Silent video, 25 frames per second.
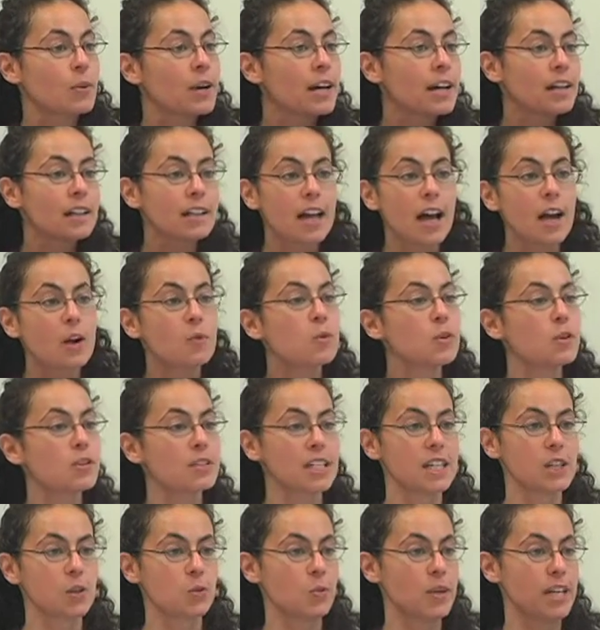well, I
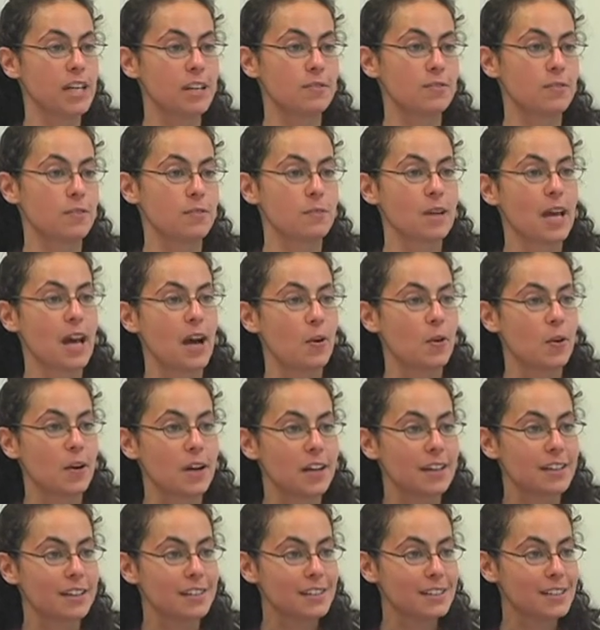won't eat wheat from now
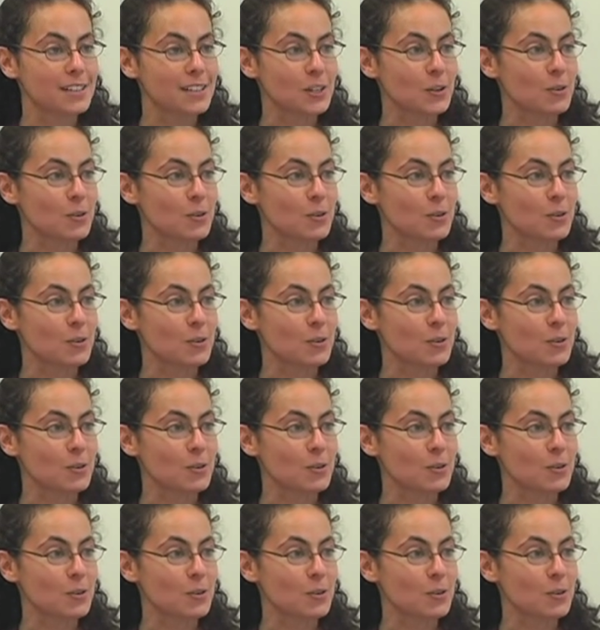on.